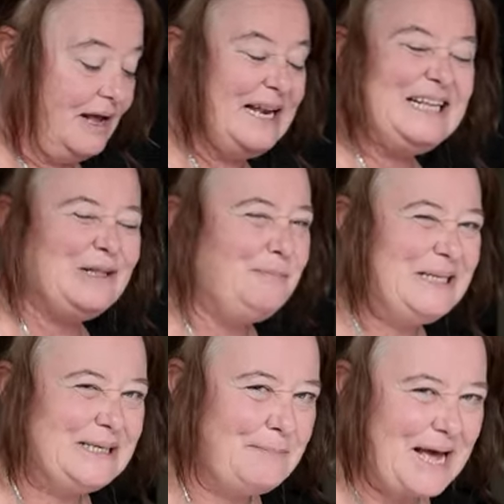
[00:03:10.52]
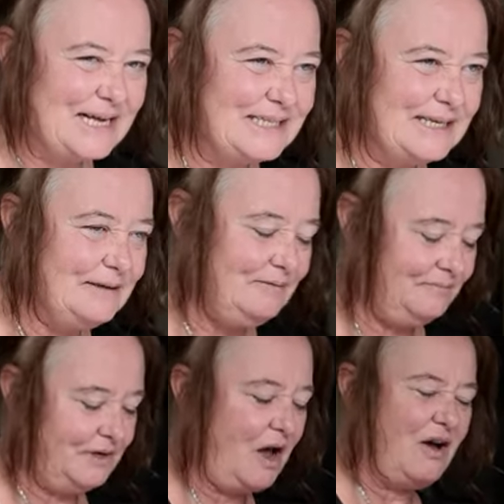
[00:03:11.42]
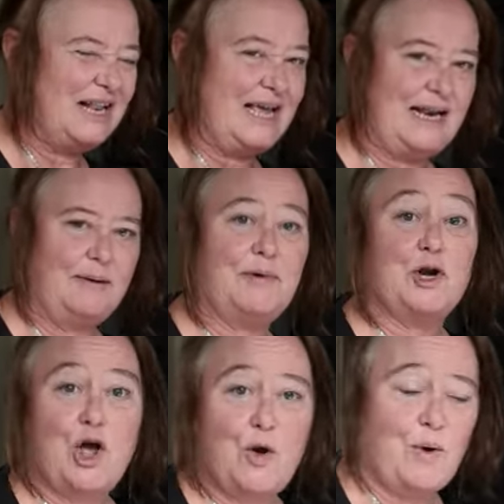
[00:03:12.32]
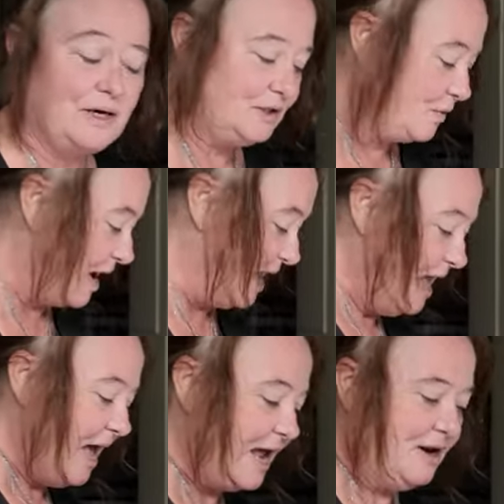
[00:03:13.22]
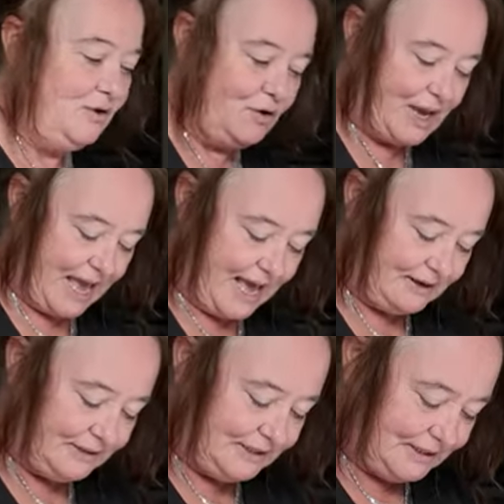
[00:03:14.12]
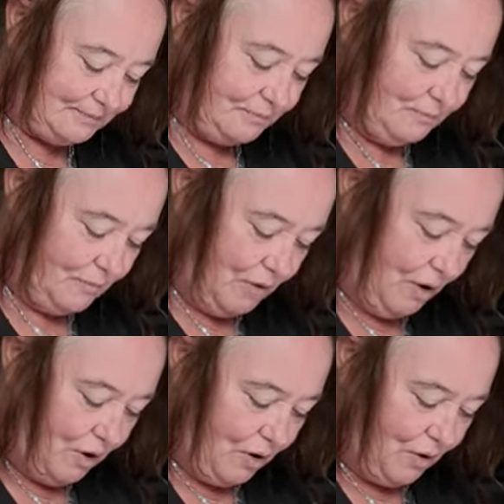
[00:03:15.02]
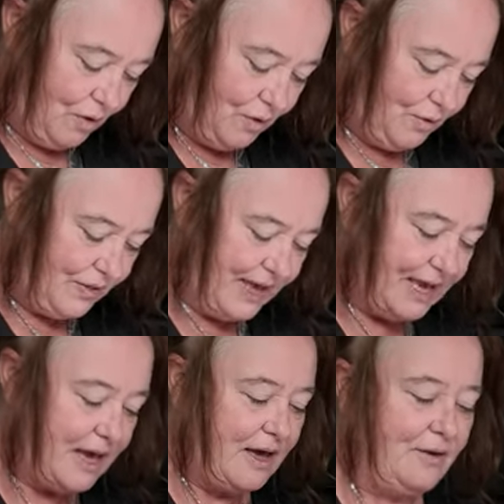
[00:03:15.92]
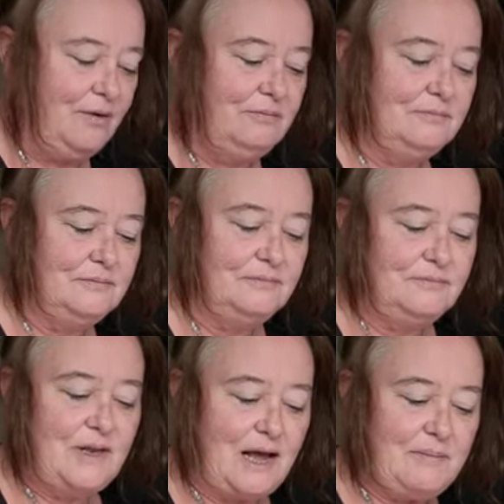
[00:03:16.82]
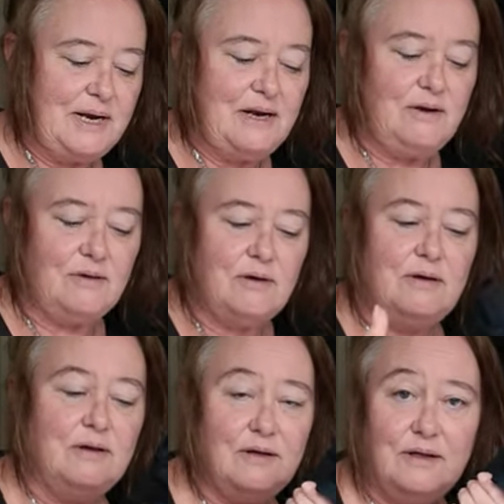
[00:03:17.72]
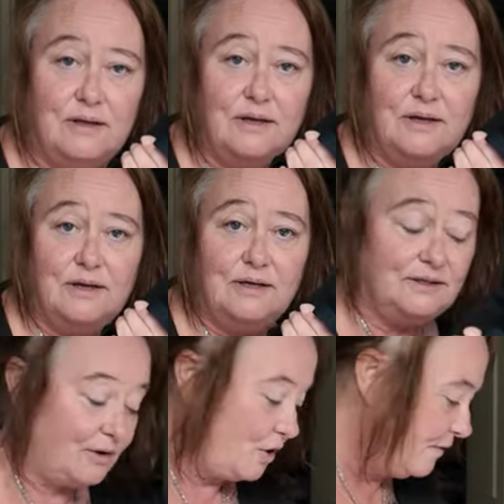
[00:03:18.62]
a little bit of padding, but hardly any, but no underwire. And look how small they go. I mean, look. So I've